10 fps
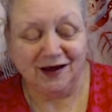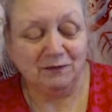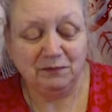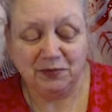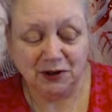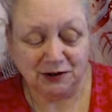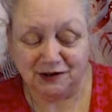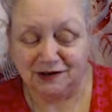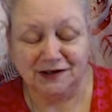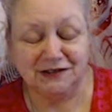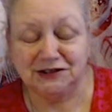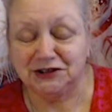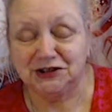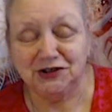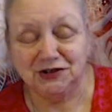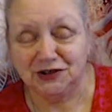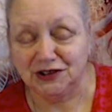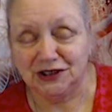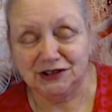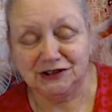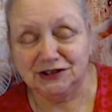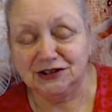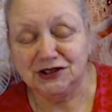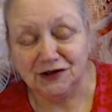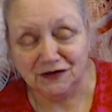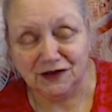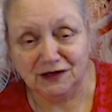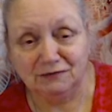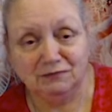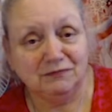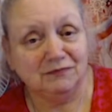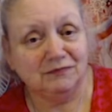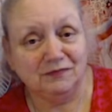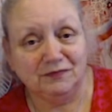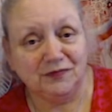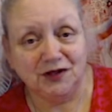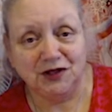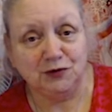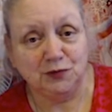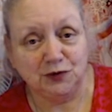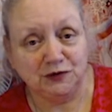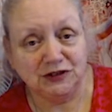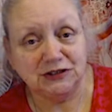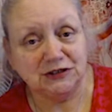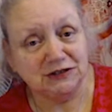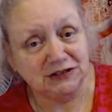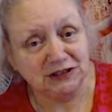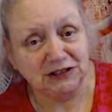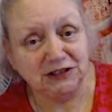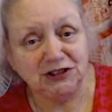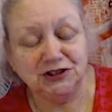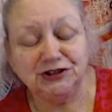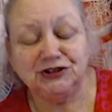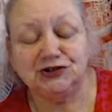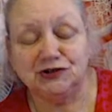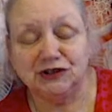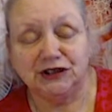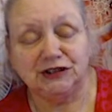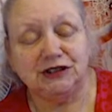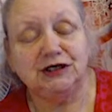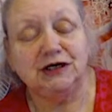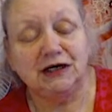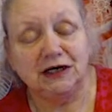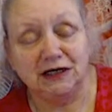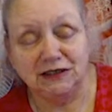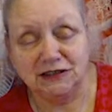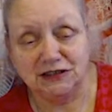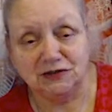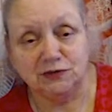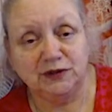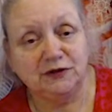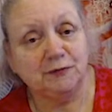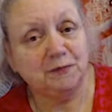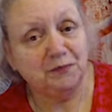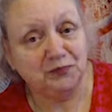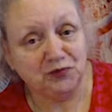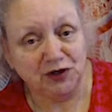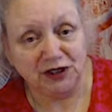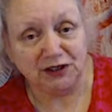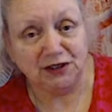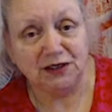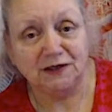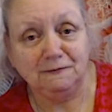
But it certainly is nothing that you won't take in your stride and deal with brilliantly.